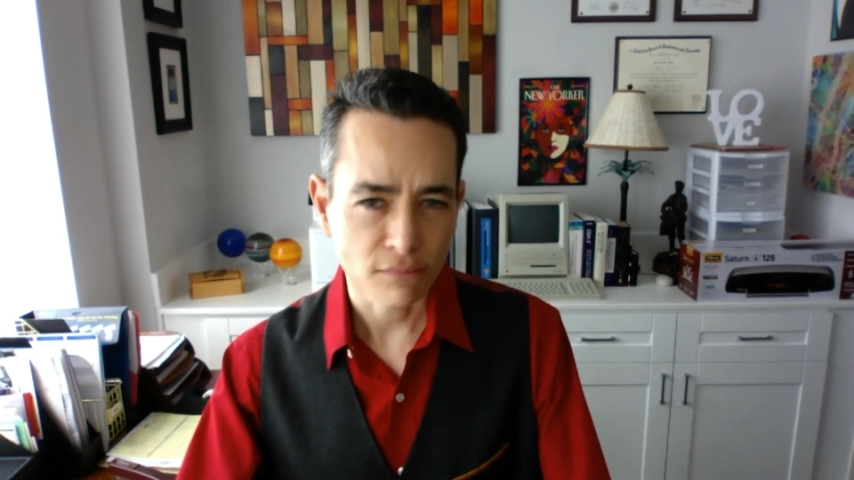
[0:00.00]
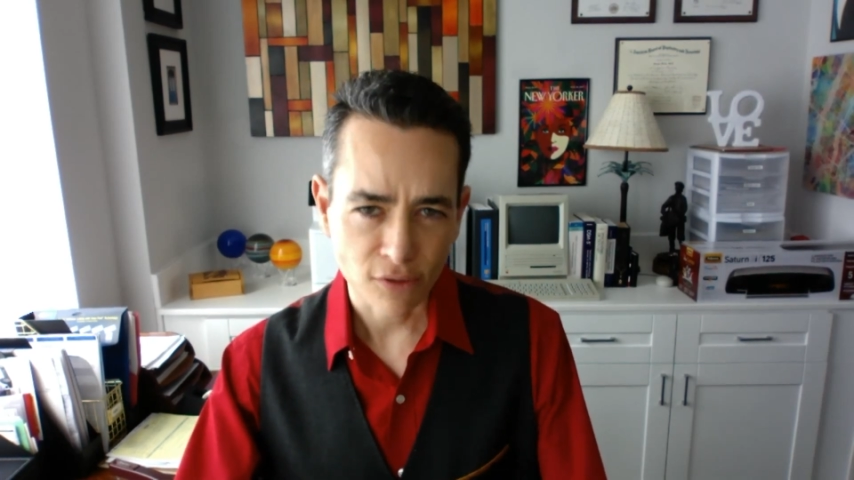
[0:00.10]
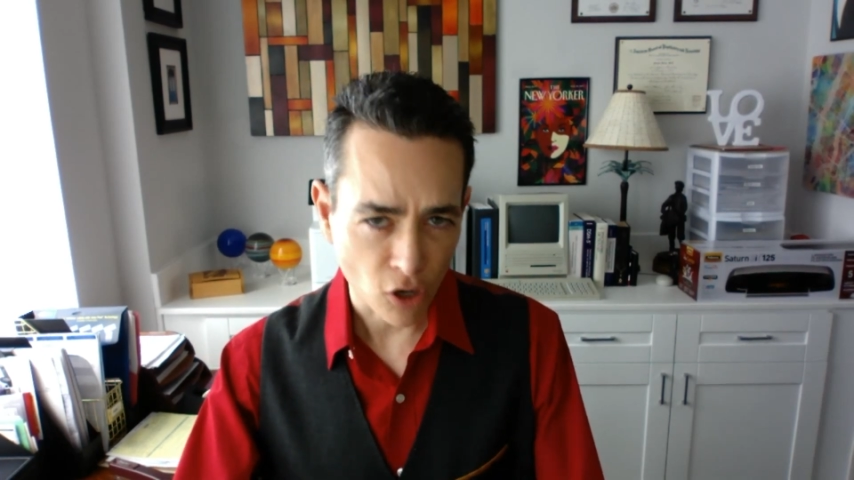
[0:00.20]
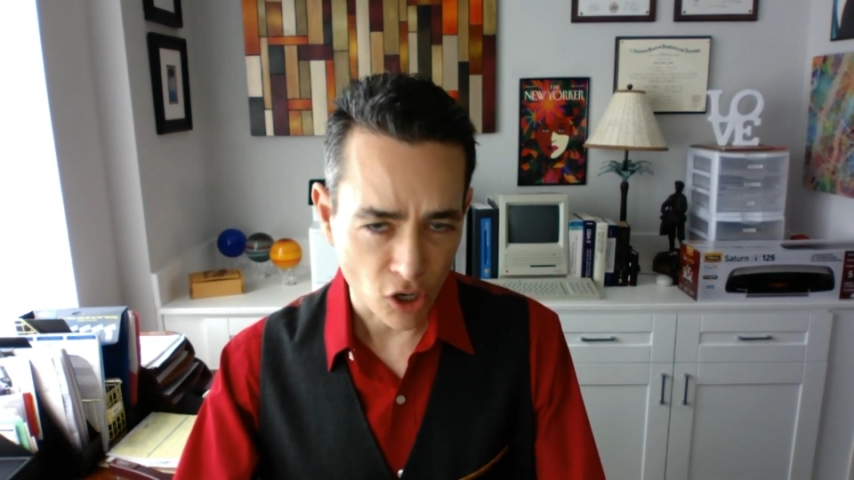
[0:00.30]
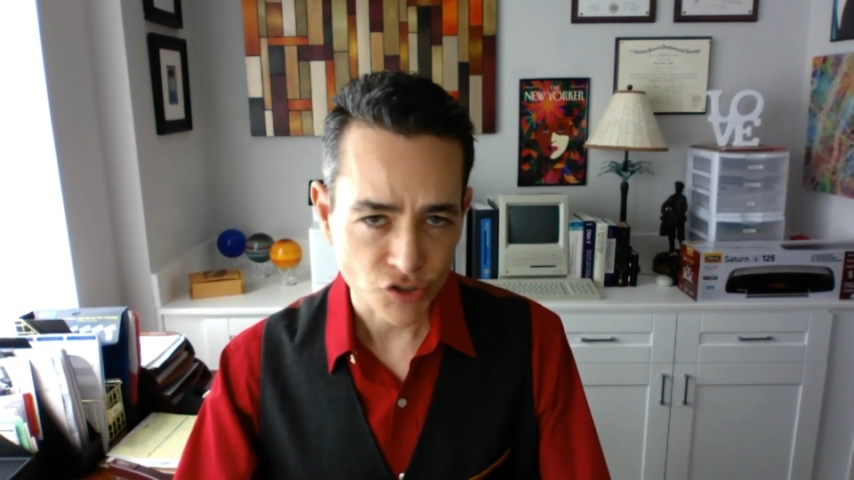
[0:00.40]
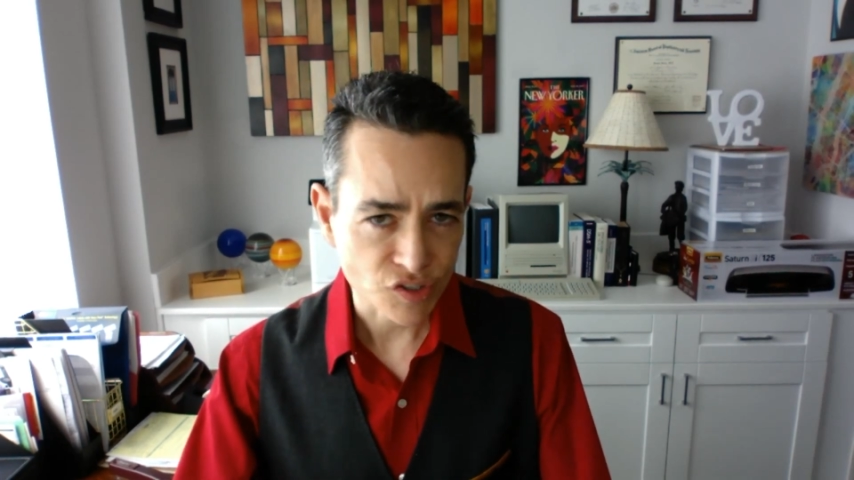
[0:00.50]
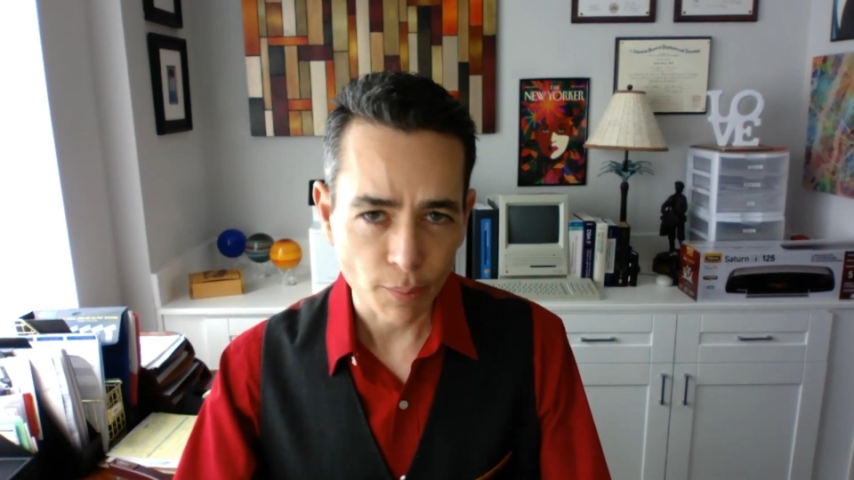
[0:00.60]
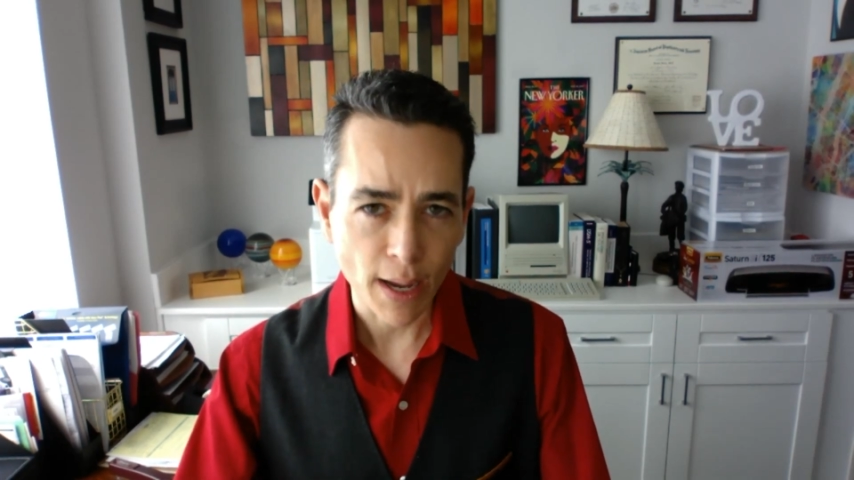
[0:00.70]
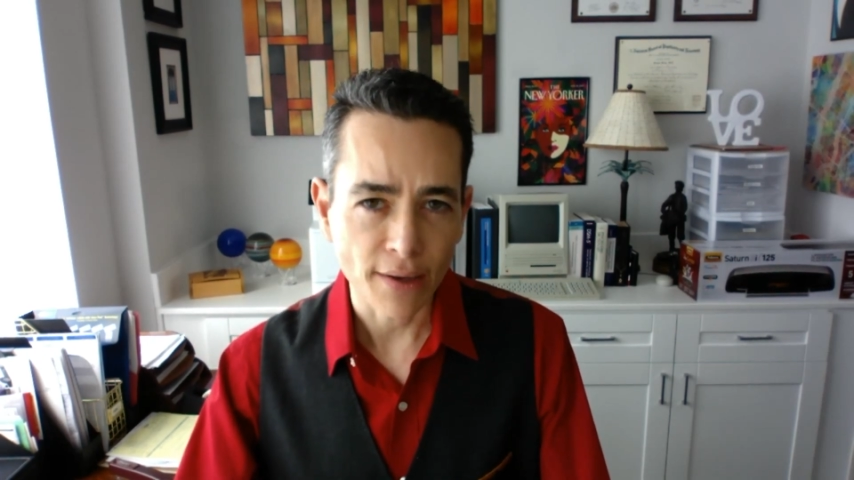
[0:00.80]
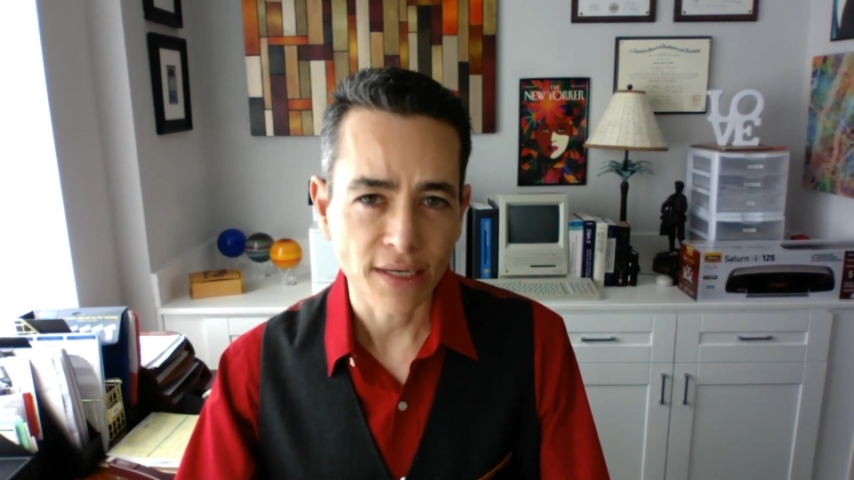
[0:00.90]
cautious
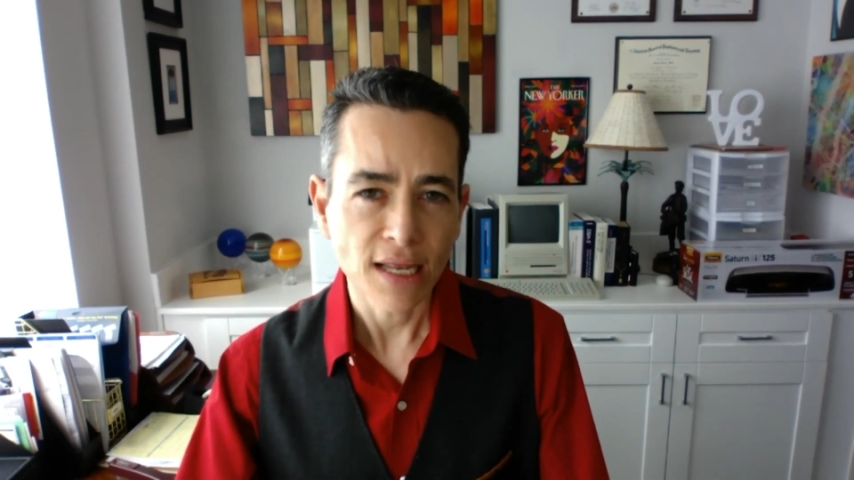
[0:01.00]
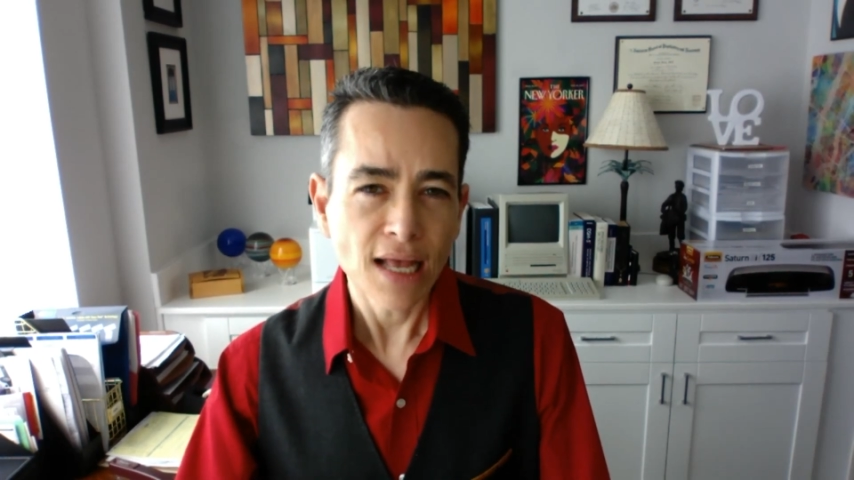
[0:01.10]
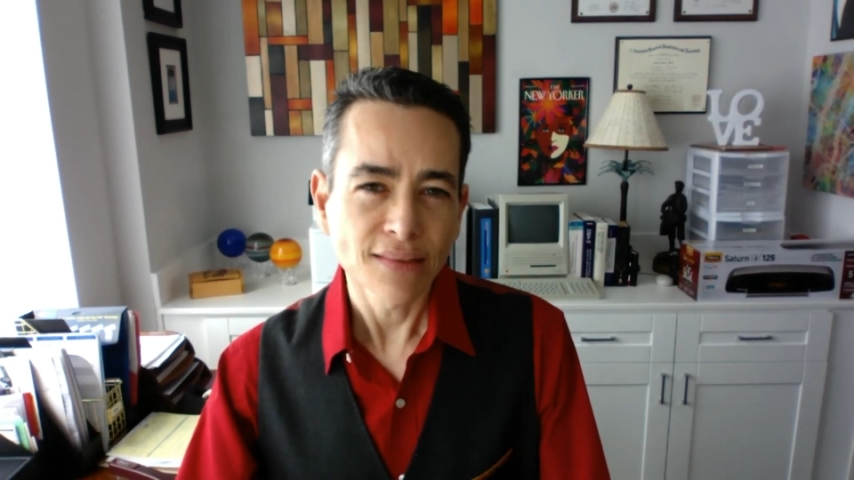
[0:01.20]
about it.